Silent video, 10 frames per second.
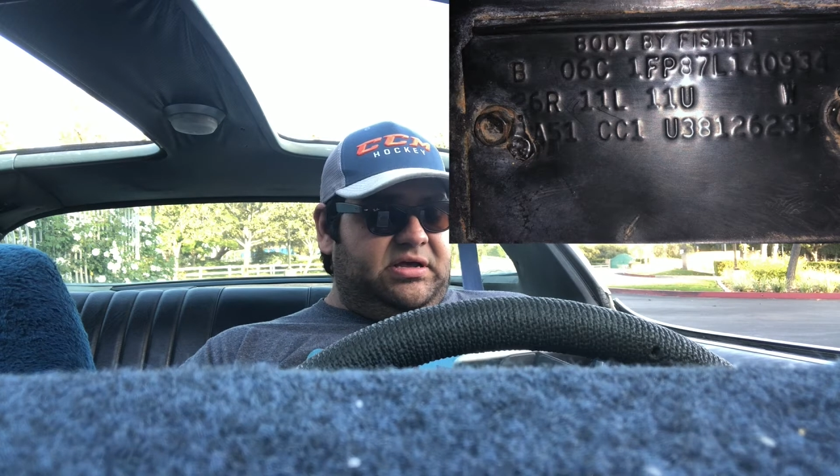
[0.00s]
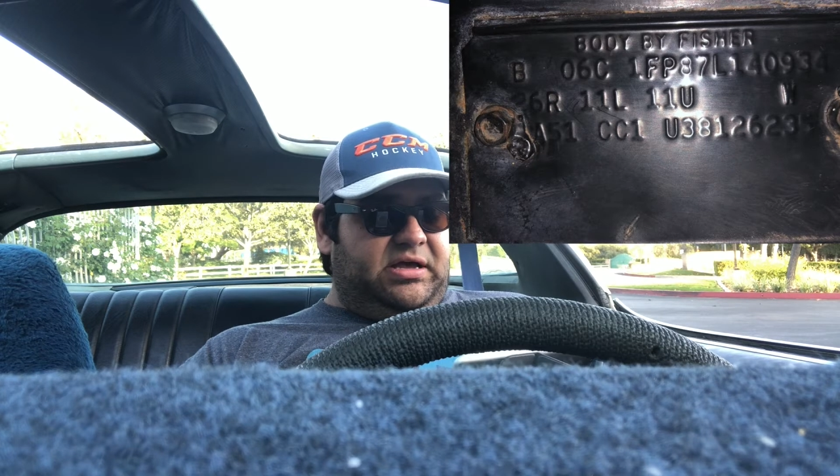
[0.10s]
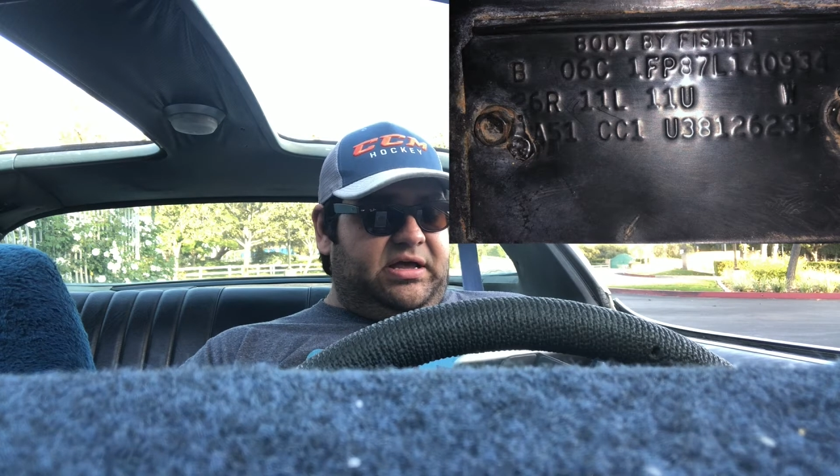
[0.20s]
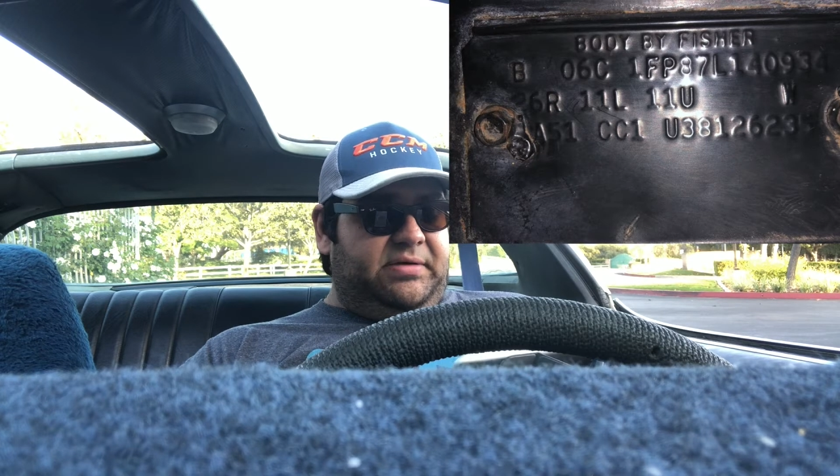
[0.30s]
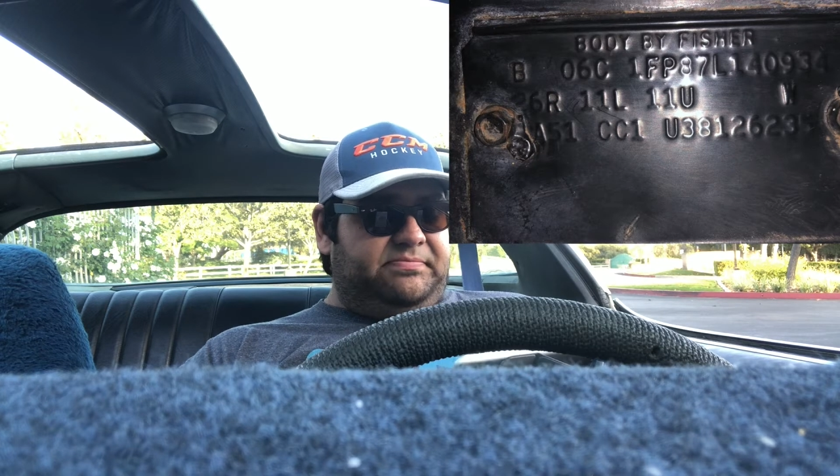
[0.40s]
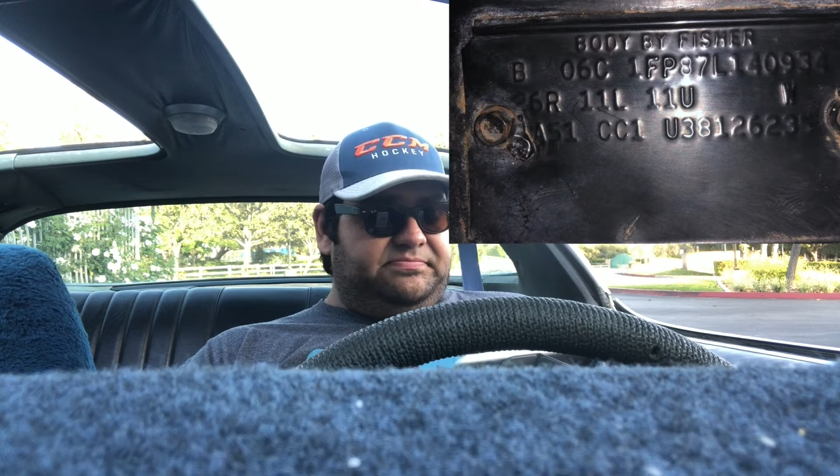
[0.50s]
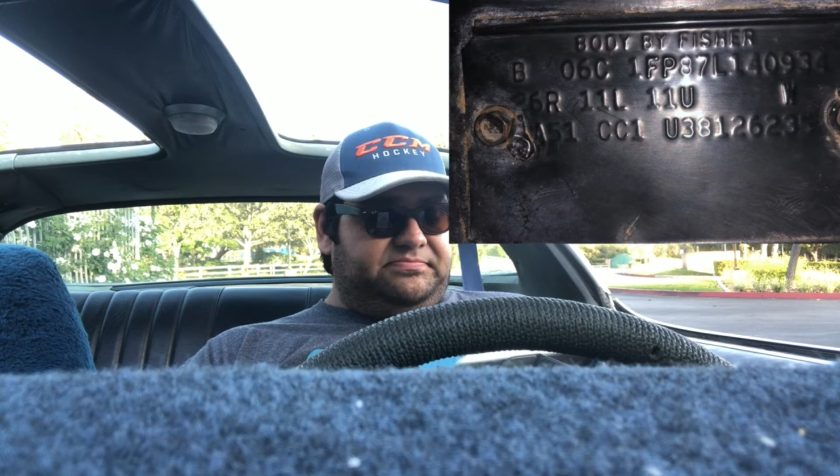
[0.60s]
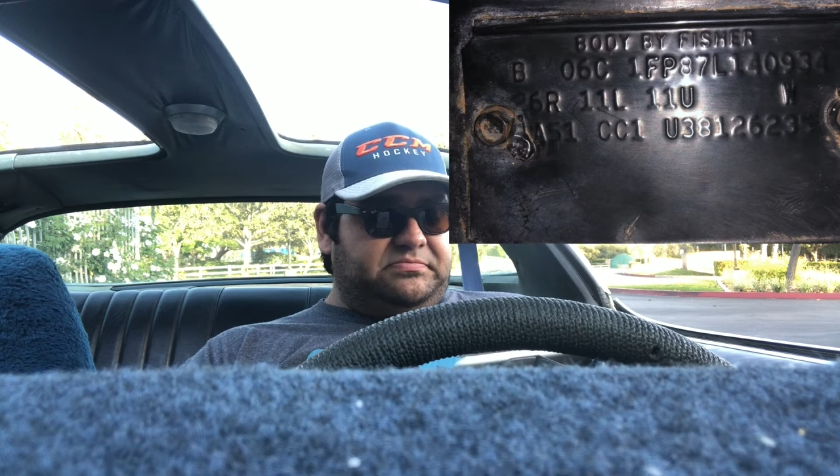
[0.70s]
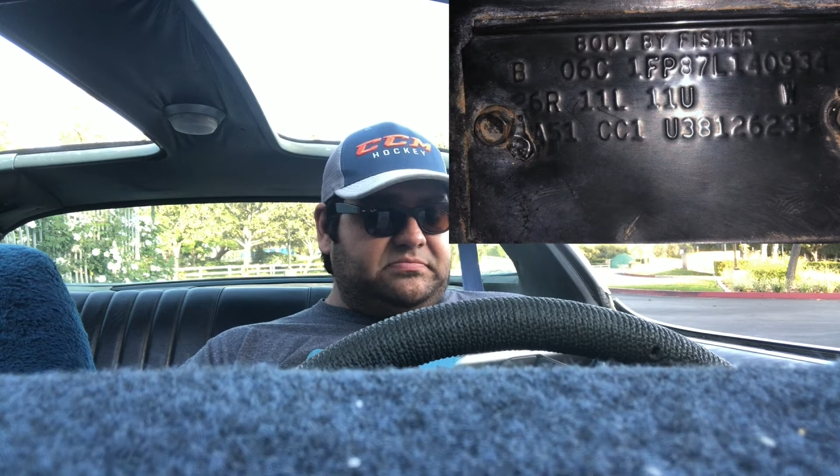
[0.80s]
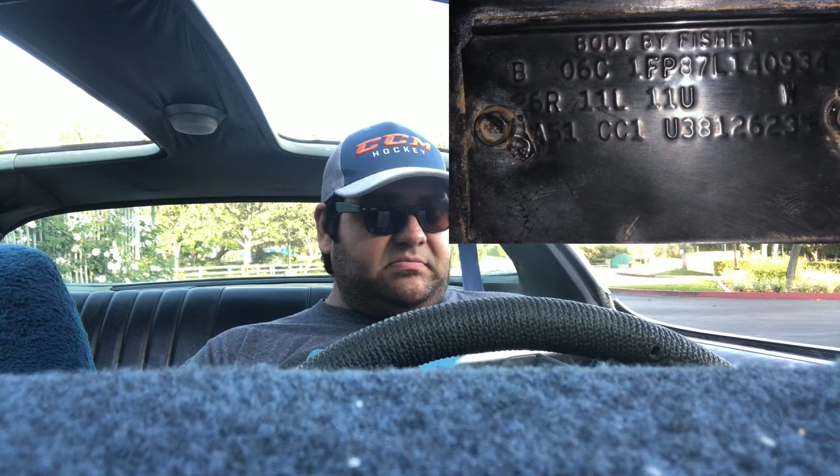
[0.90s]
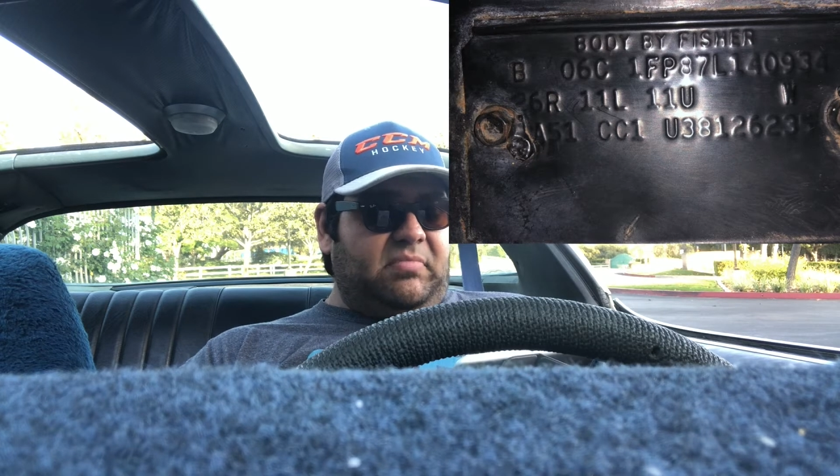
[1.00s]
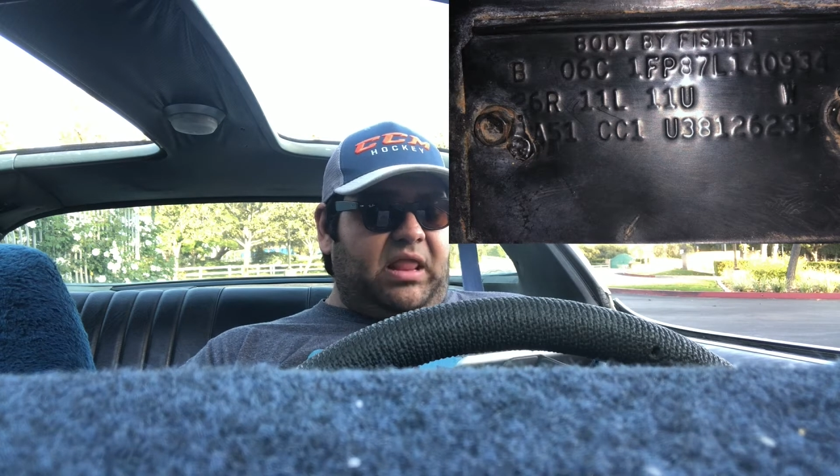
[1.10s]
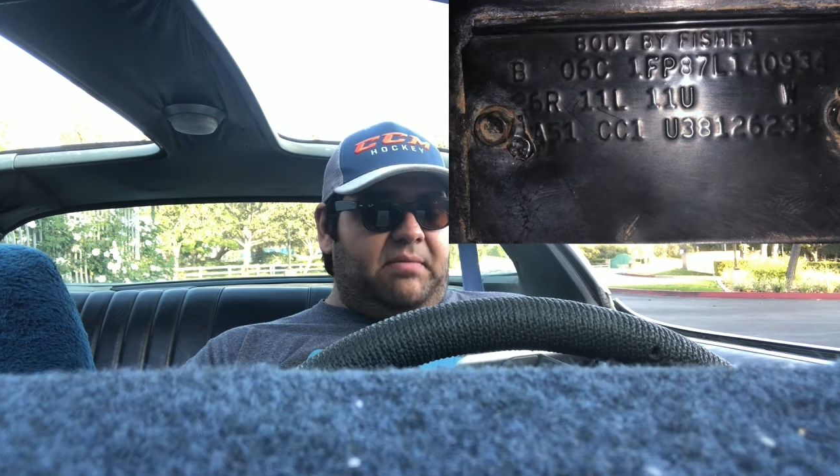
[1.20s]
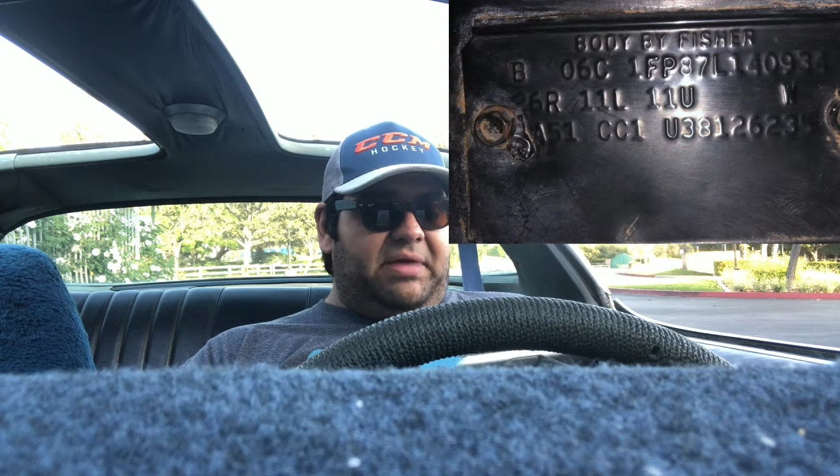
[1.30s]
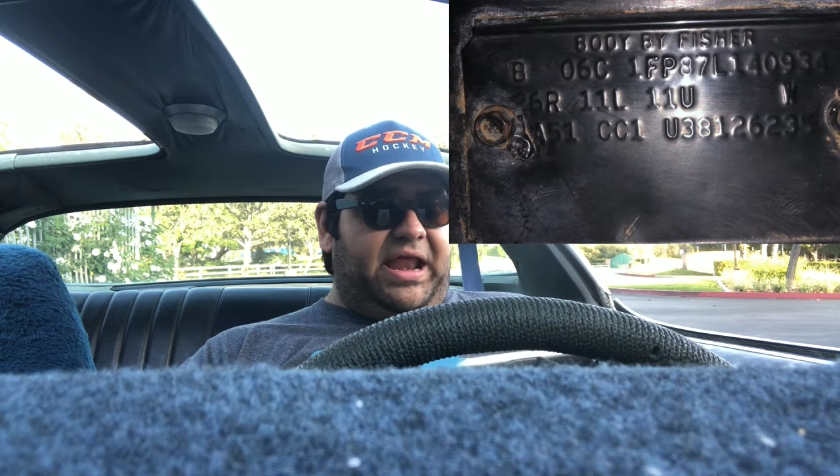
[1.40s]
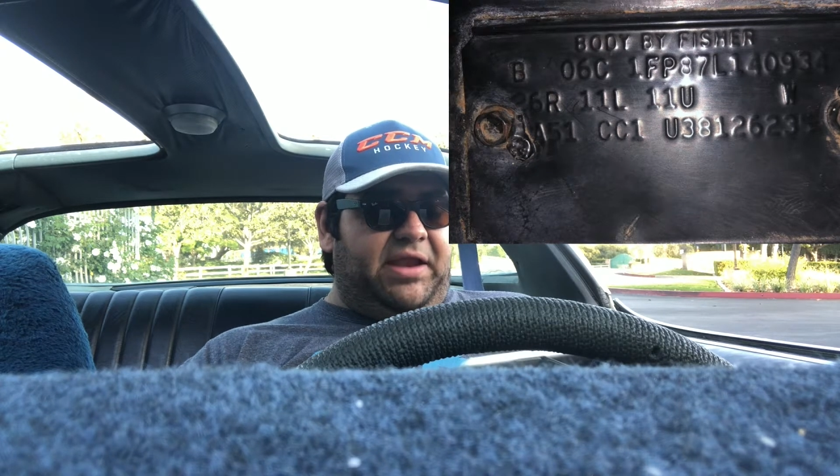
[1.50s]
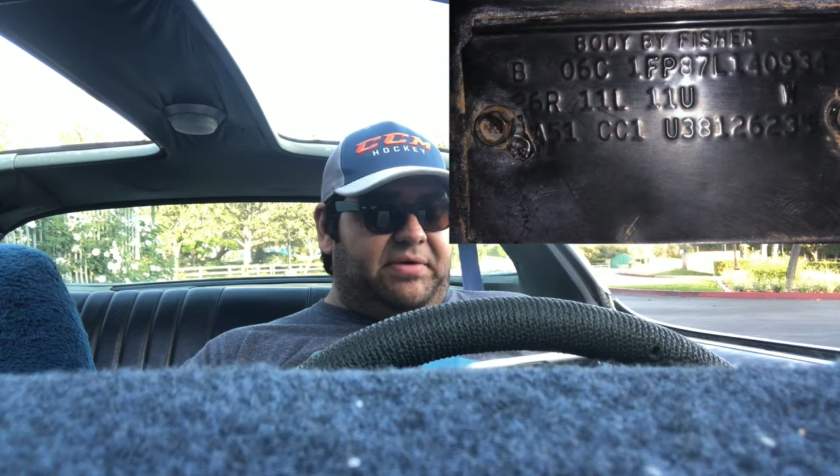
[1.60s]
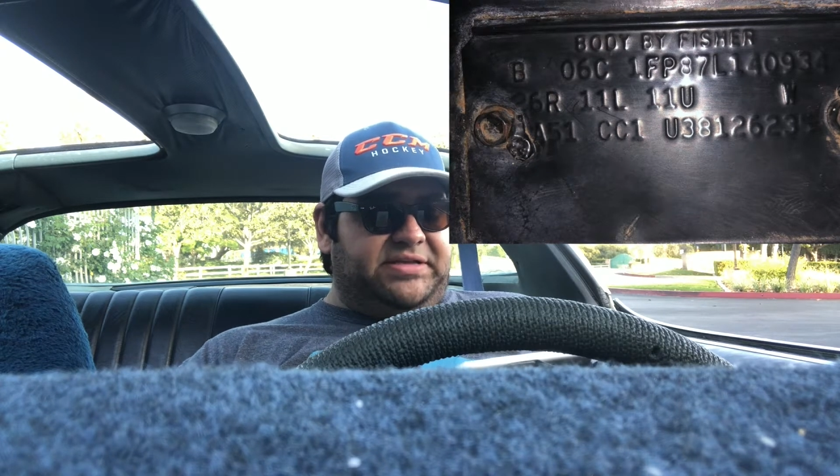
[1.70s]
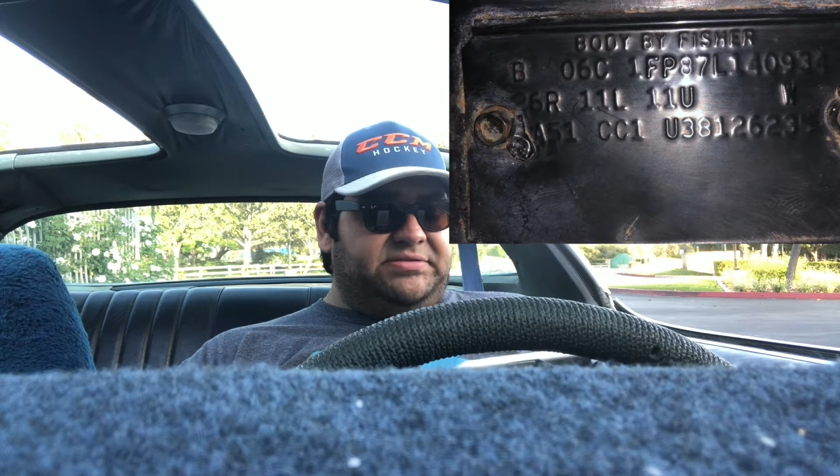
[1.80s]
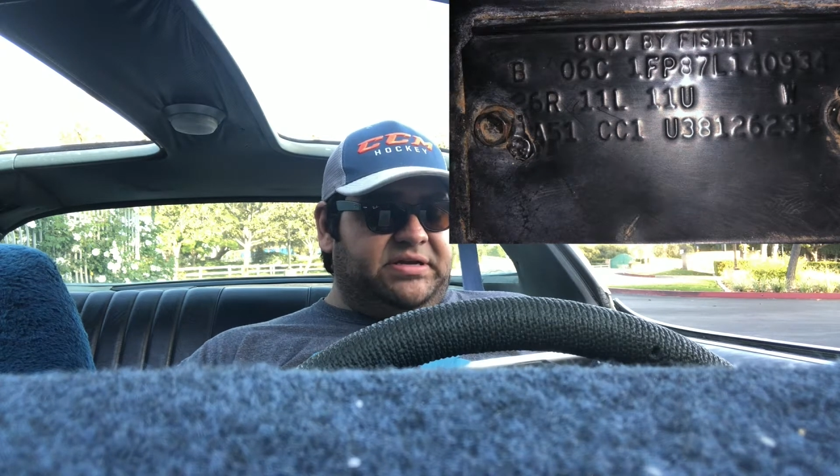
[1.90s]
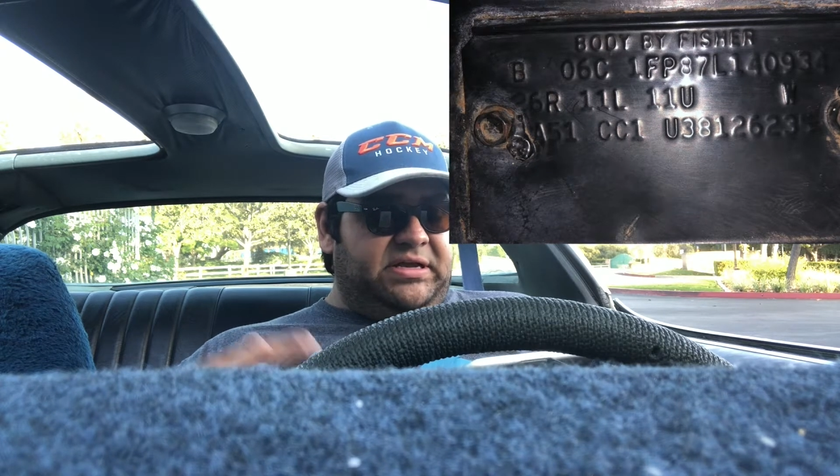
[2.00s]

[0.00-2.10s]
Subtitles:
But anyways,